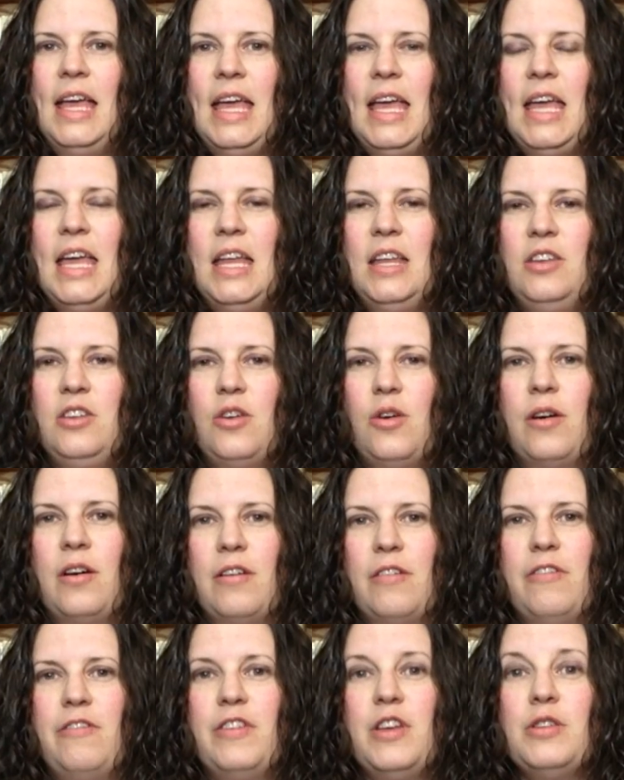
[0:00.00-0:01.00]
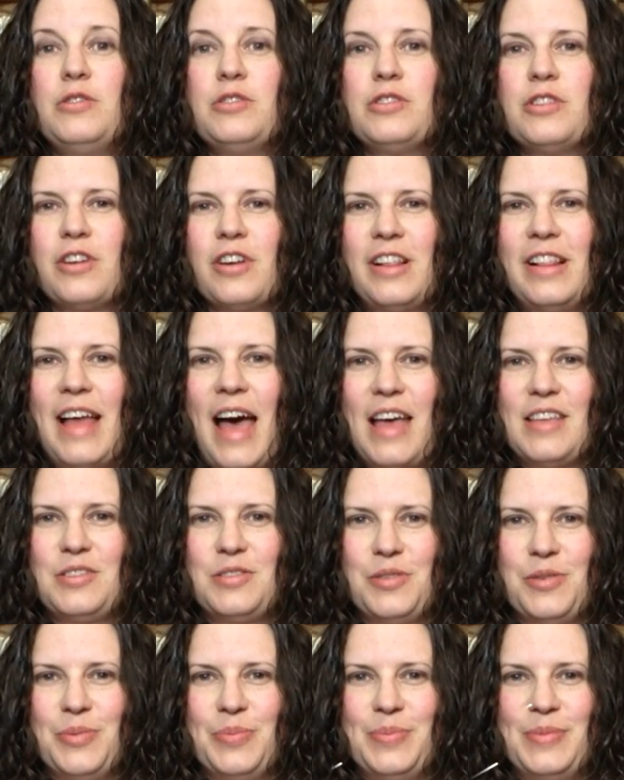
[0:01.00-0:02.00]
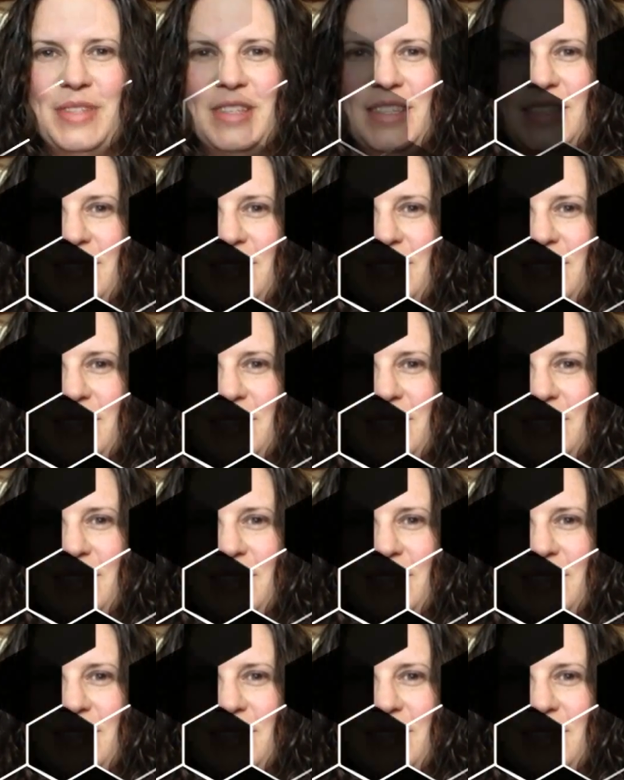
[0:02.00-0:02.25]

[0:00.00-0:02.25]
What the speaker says: in your future classrooms.